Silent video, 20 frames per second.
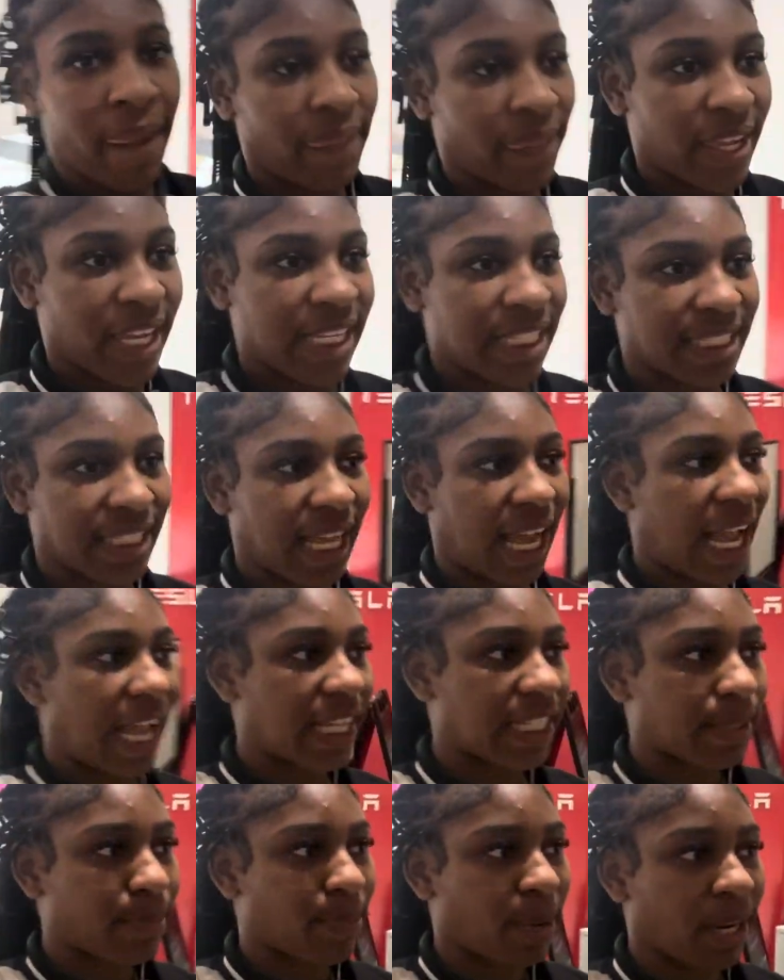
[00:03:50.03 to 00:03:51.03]
These
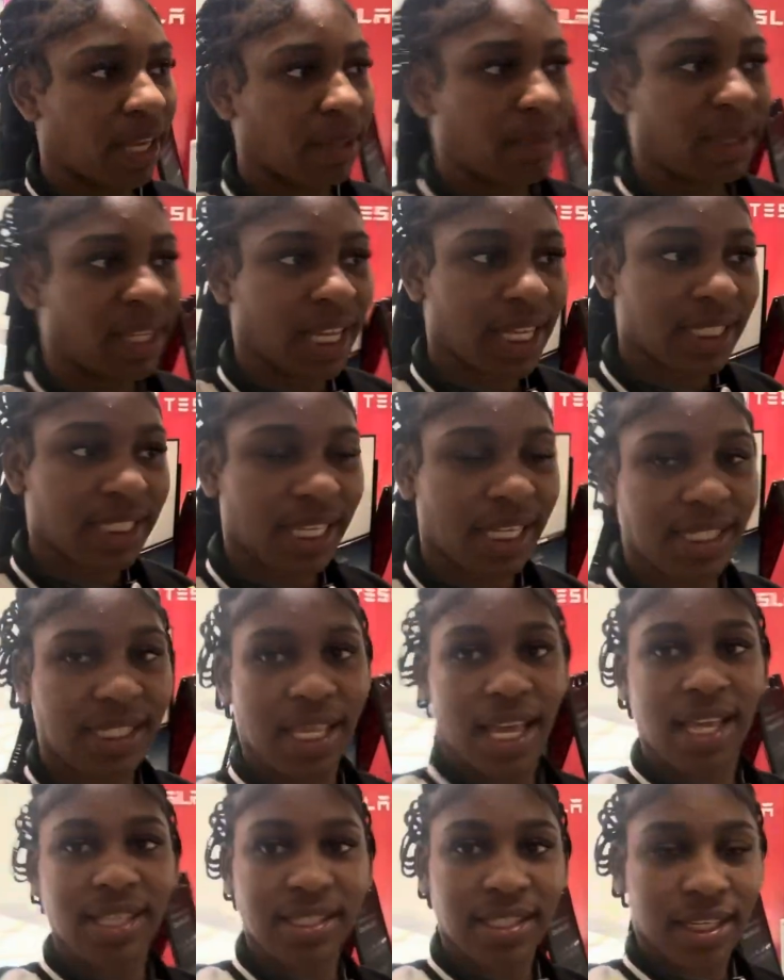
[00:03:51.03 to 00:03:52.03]
guys bring me into
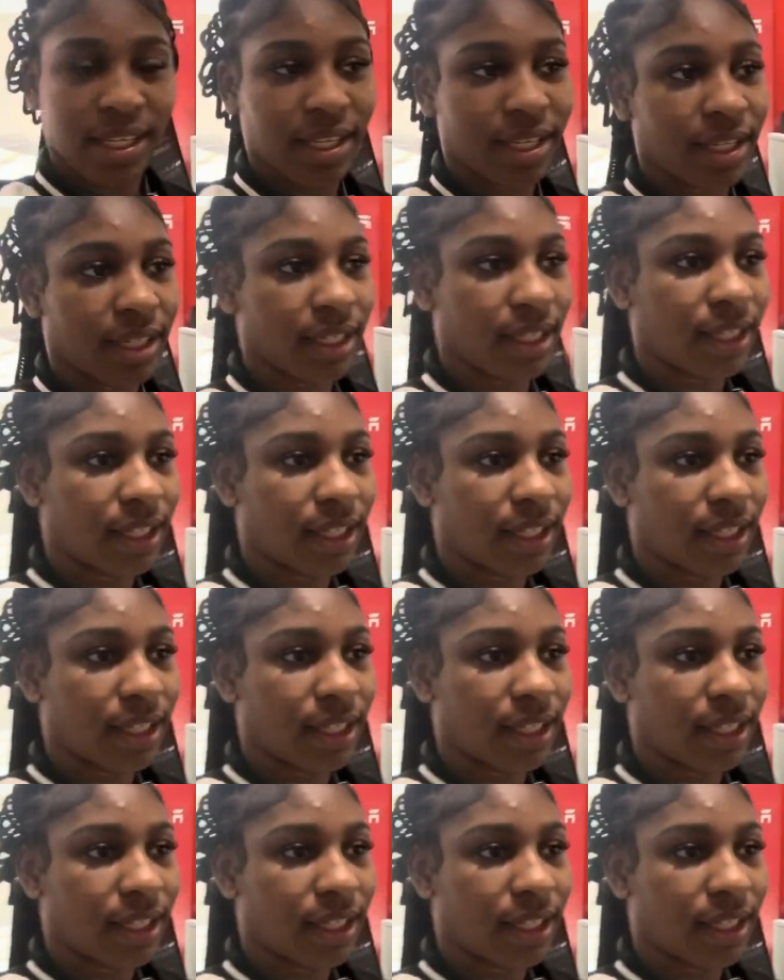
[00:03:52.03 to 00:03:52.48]
Tesla,